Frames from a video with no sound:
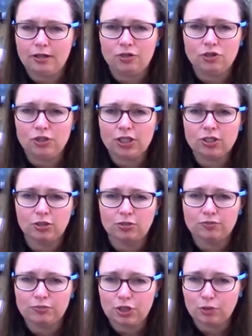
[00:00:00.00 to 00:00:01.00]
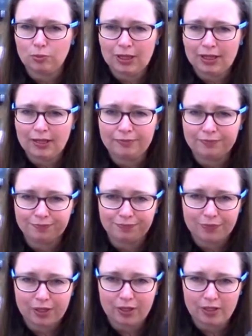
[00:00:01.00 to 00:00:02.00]
traditional 2-ply,
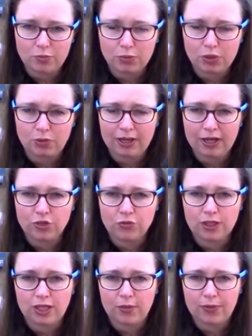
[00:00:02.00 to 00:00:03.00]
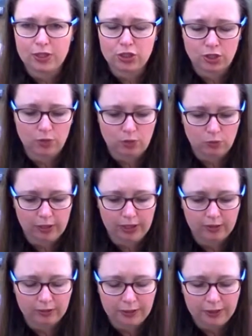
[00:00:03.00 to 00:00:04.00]
spun on my Ashford Kiwi 2 wheel,